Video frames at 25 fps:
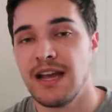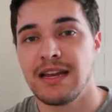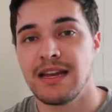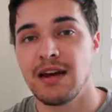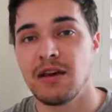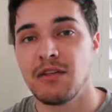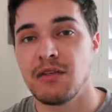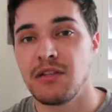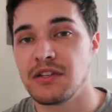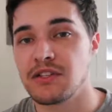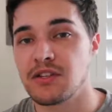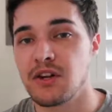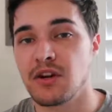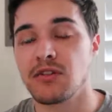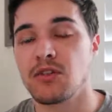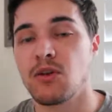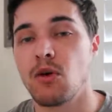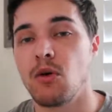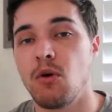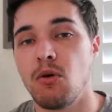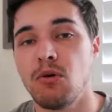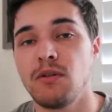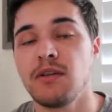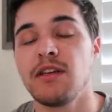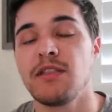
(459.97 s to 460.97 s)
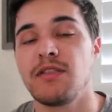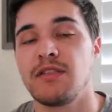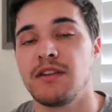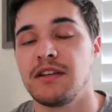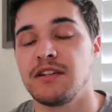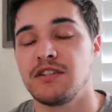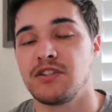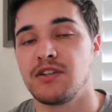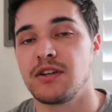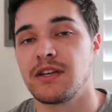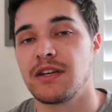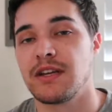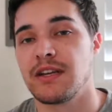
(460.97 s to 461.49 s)
Now, these aren't the only
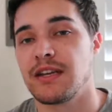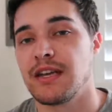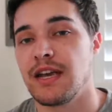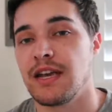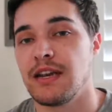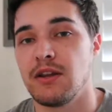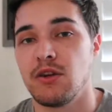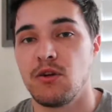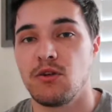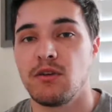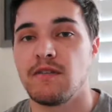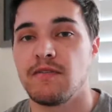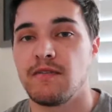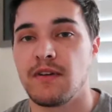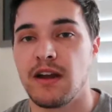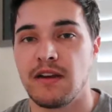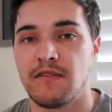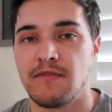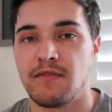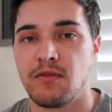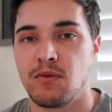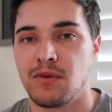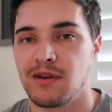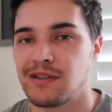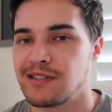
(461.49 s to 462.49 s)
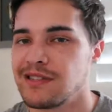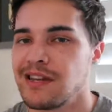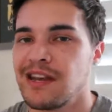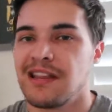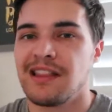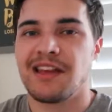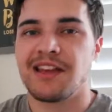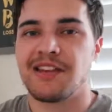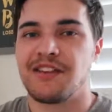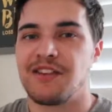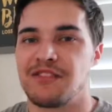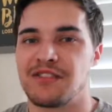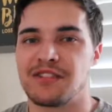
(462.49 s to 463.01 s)
things you're gonna get notified for. It's not
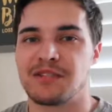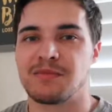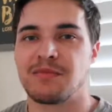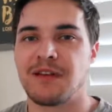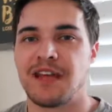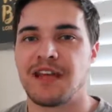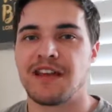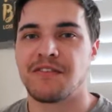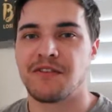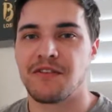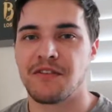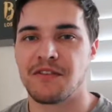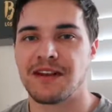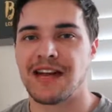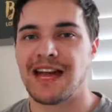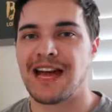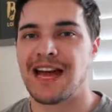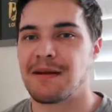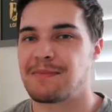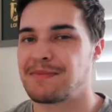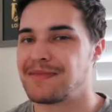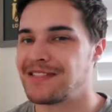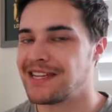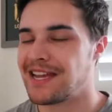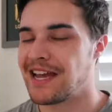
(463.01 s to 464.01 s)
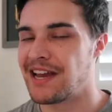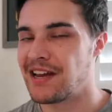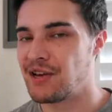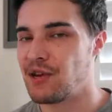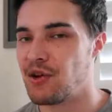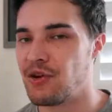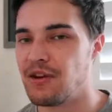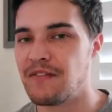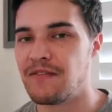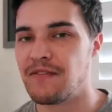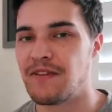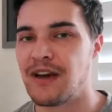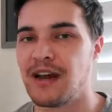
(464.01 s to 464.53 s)
like you're just paying for an app to get
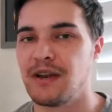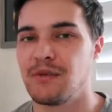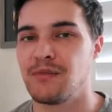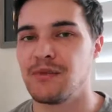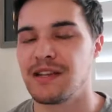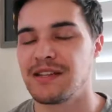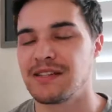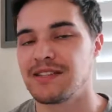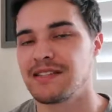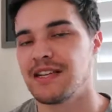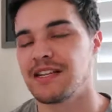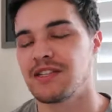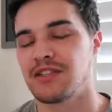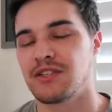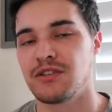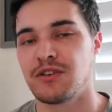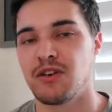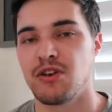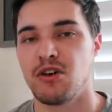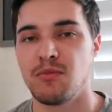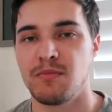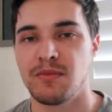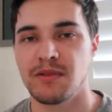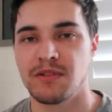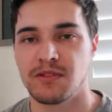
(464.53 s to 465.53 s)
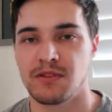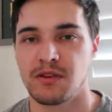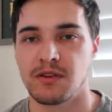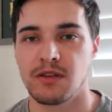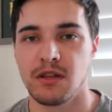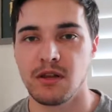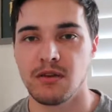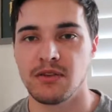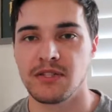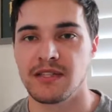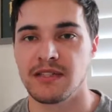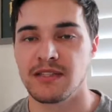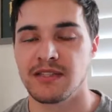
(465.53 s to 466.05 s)
notified when a session opens or
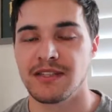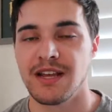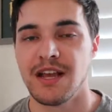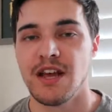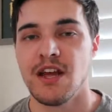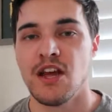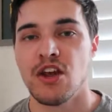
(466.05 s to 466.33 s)
closes.